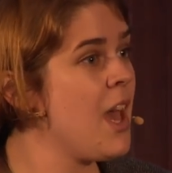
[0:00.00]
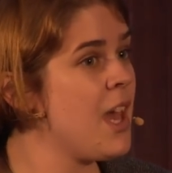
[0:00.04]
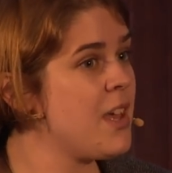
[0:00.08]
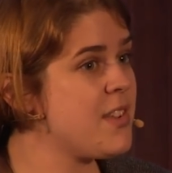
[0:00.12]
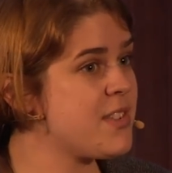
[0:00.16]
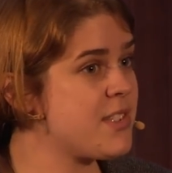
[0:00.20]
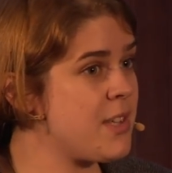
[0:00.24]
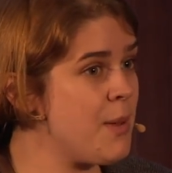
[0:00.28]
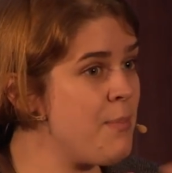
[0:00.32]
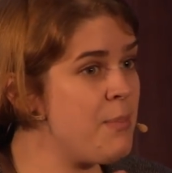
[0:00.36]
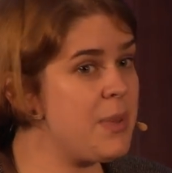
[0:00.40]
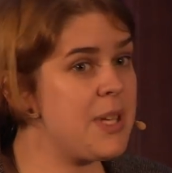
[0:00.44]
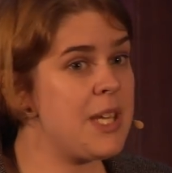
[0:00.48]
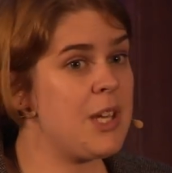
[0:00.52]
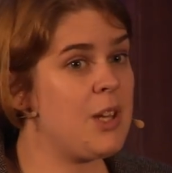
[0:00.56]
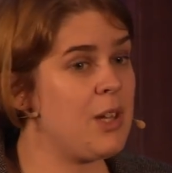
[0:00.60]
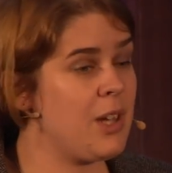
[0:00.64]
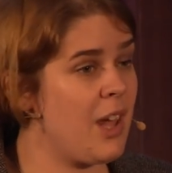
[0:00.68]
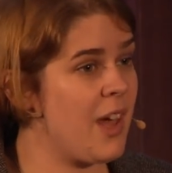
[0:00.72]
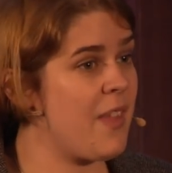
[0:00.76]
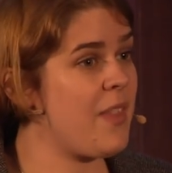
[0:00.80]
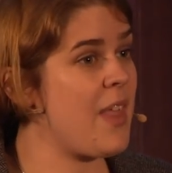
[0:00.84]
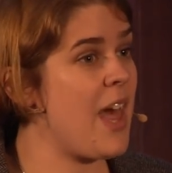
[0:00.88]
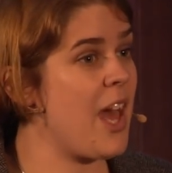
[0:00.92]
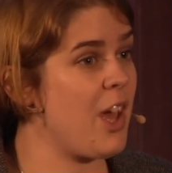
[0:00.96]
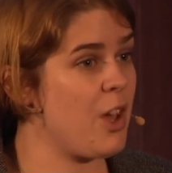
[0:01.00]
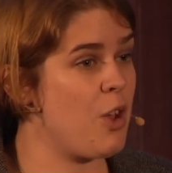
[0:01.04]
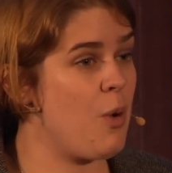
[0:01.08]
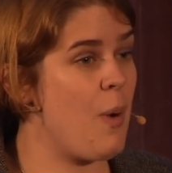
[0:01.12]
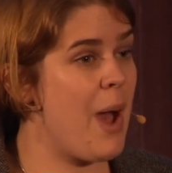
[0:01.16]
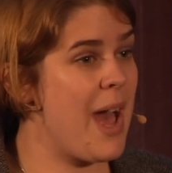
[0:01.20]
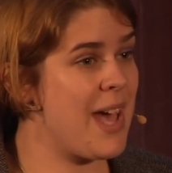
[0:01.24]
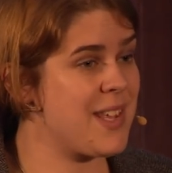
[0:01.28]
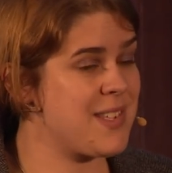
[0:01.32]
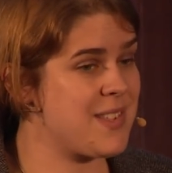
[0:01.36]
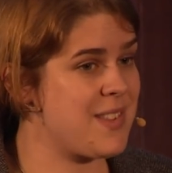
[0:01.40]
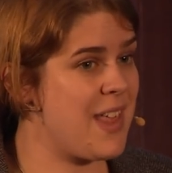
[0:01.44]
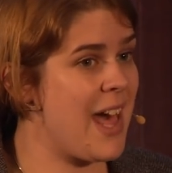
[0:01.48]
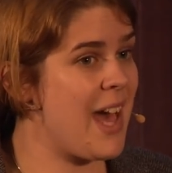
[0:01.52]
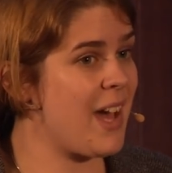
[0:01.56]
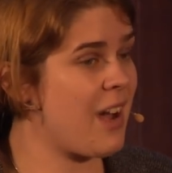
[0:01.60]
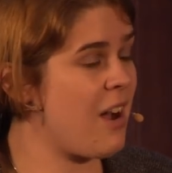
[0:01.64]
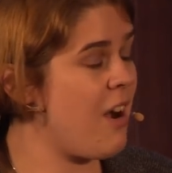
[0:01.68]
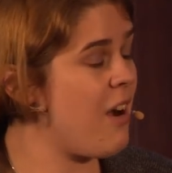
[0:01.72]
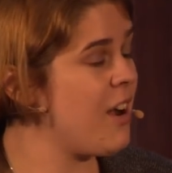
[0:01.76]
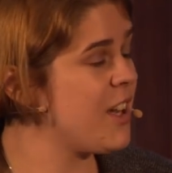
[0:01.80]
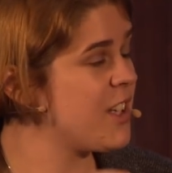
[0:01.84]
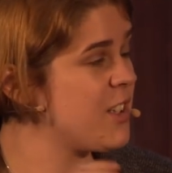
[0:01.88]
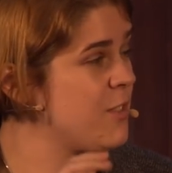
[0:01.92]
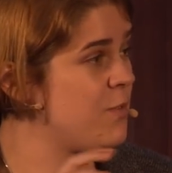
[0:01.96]
Somebody who like that, who has that
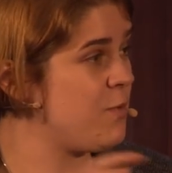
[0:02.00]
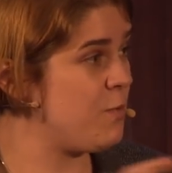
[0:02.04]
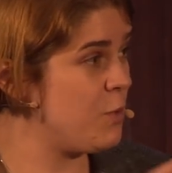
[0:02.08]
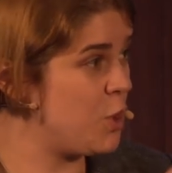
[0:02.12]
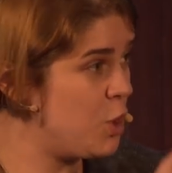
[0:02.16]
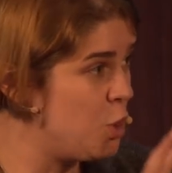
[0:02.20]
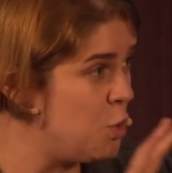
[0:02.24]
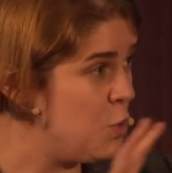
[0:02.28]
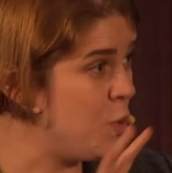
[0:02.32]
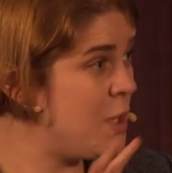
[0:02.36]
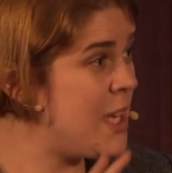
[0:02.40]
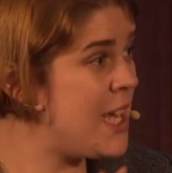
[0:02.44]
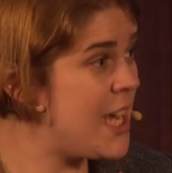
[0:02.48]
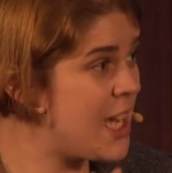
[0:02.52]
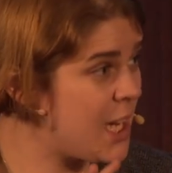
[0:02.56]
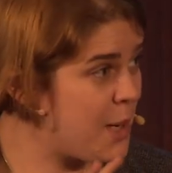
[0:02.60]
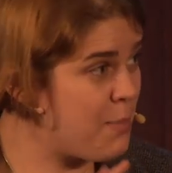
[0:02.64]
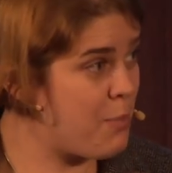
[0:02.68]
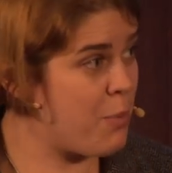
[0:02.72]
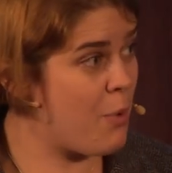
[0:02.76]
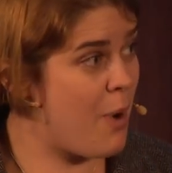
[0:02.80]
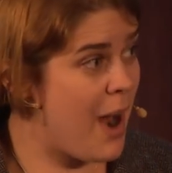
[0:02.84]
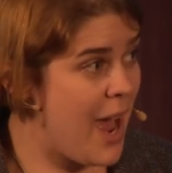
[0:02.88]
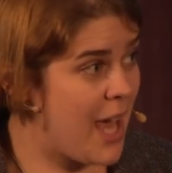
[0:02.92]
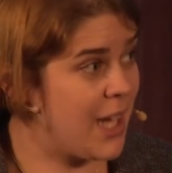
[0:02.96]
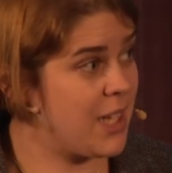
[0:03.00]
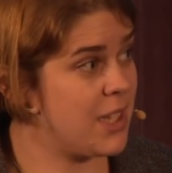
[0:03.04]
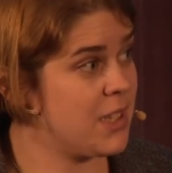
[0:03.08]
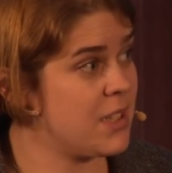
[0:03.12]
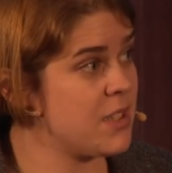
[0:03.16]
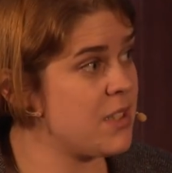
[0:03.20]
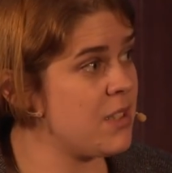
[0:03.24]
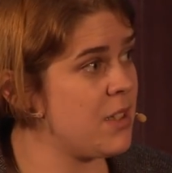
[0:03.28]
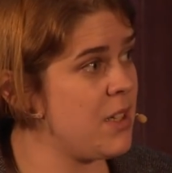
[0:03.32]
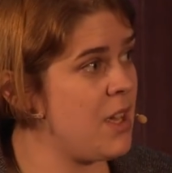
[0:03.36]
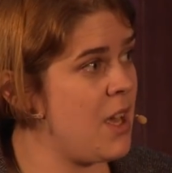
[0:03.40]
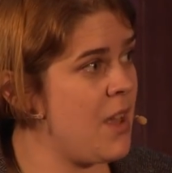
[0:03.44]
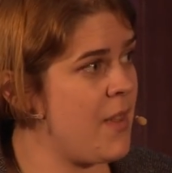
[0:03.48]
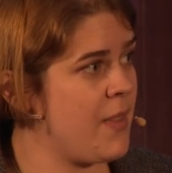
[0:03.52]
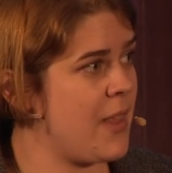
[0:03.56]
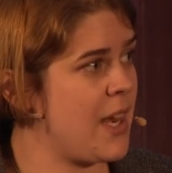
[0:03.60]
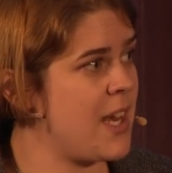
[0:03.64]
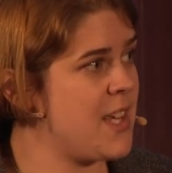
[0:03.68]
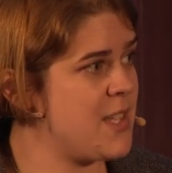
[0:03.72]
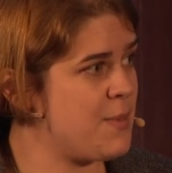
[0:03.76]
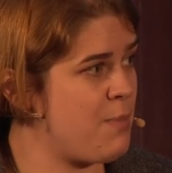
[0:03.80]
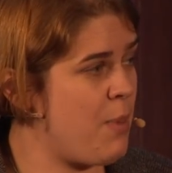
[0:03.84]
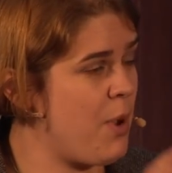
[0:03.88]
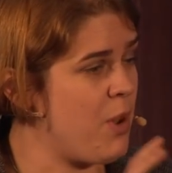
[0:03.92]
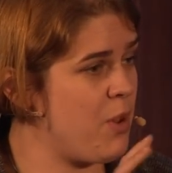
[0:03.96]
kind of unique brand that
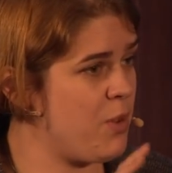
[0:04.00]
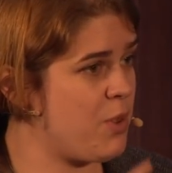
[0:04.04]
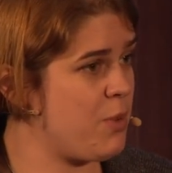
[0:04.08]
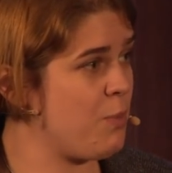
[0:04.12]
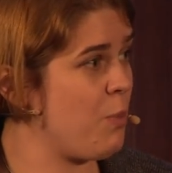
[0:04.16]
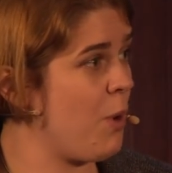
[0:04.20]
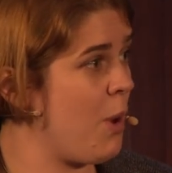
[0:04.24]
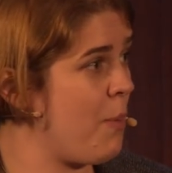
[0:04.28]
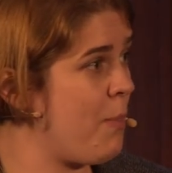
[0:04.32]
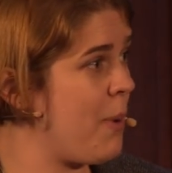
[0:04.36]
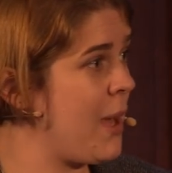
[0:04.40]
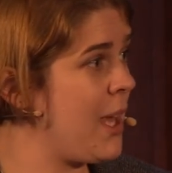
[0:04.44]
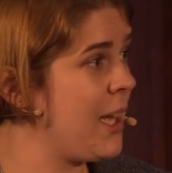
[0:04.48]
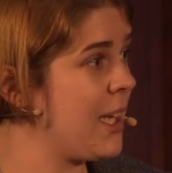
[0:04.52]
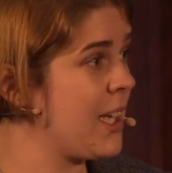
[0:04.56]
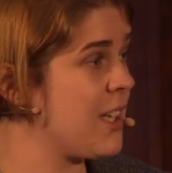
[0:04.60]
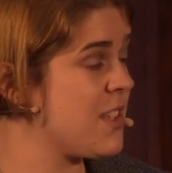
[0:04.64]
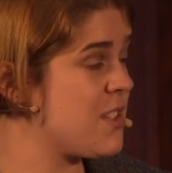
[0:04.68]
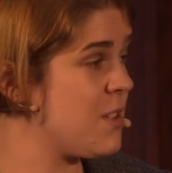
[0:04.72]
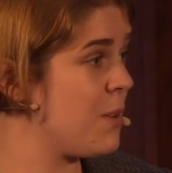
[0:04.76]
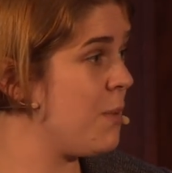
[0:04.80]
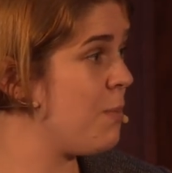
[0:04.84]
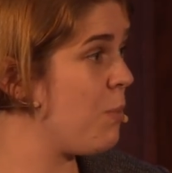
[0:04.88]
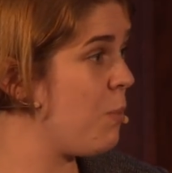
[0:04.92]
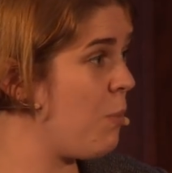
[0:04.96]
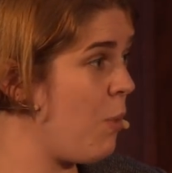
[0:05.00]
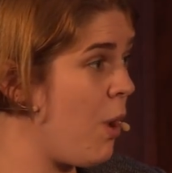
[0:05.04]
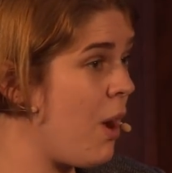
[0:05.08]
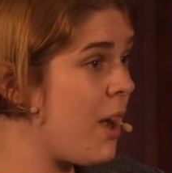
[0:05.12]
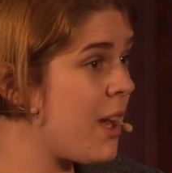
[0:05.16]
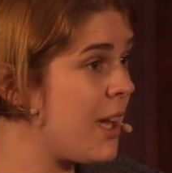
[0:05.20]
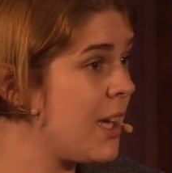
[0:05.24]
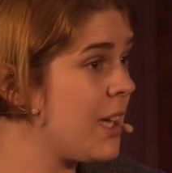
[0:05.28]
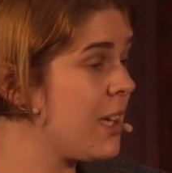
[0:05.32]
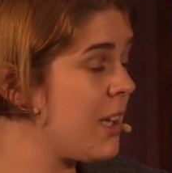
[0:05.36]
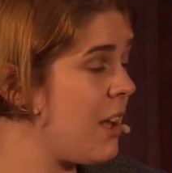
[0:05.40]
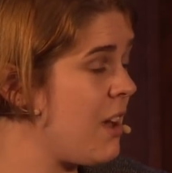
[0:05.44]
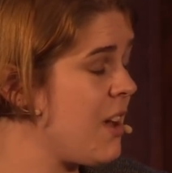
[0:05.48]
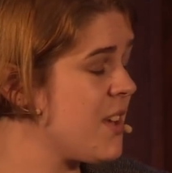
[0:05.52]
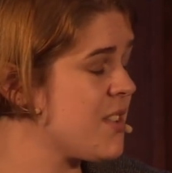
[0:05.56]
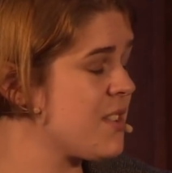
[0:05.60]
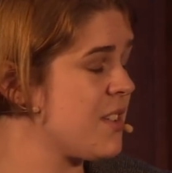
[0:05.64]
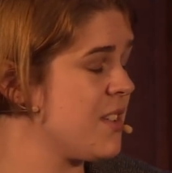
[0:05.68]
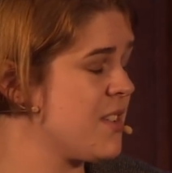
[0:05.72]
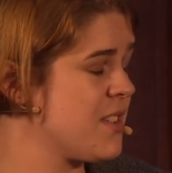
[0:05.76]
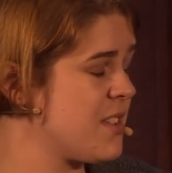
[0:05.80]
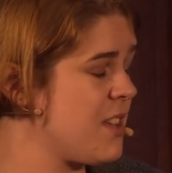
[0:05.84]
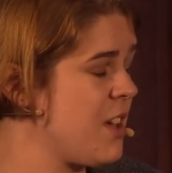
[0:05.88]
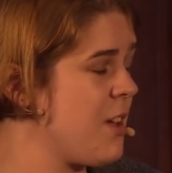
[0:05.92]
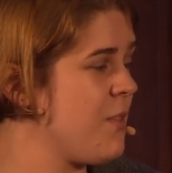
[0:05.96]
is both appealing to working class
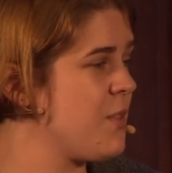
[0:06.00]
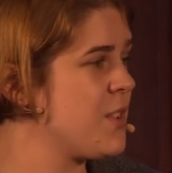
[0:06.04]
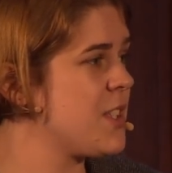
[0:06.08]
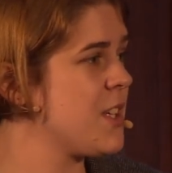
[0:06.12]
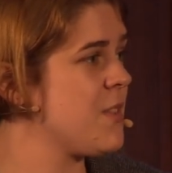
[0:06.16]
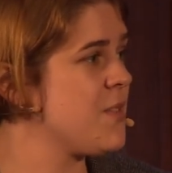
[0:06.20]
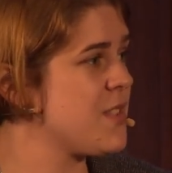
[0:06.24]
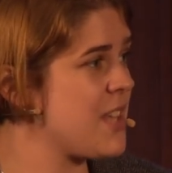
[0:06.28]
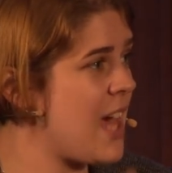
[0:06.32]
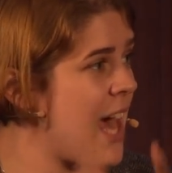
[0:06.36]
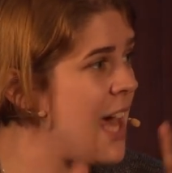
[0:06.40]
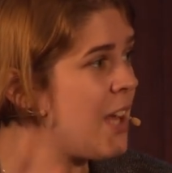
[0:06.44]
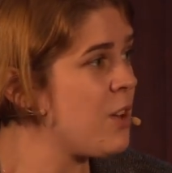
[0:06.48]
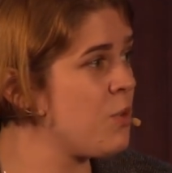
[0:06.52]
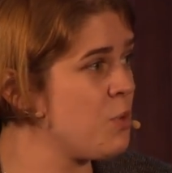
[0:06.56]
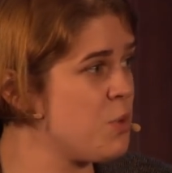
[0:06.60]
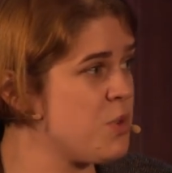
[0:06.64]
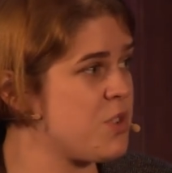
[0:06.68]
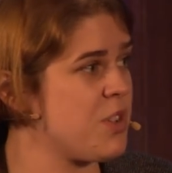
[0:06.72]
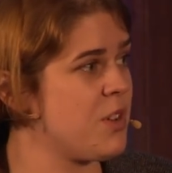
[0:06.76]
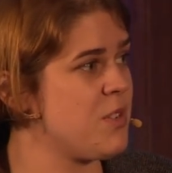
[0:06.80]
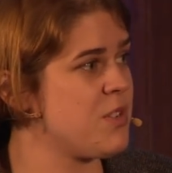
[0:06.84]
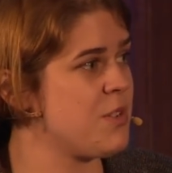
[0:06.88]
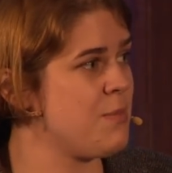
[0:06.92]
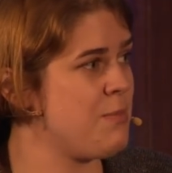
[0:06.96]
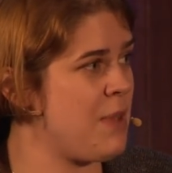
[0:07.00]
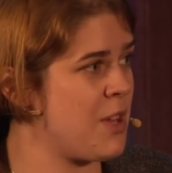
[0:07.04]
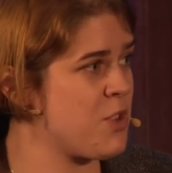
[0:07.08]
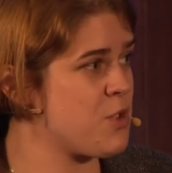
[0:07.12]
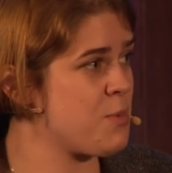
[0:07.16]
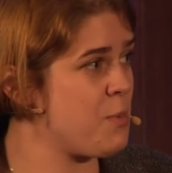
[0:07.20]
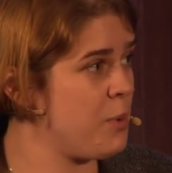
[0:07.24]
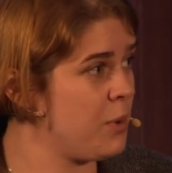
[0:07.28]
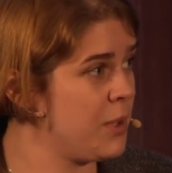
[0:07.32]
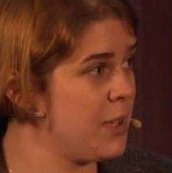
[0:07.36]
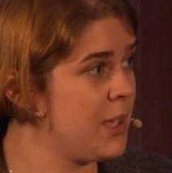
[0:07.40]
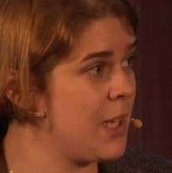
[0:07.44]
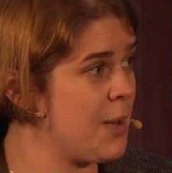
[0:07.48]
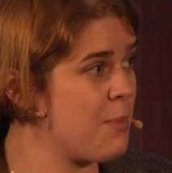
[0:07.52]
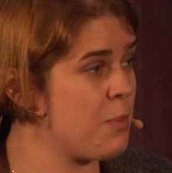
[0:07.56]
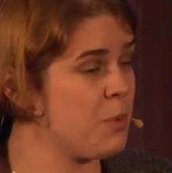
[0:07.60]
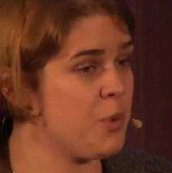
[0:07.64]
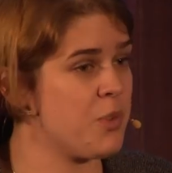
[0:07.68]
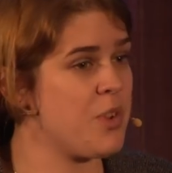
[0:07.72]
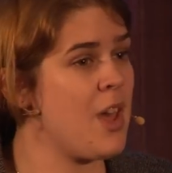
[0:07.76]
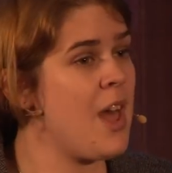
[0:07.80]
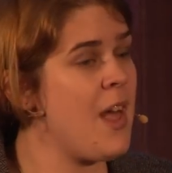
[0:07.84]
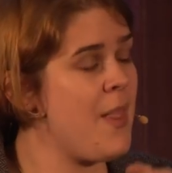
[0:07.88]
conservatives and also to metropolitan liberals,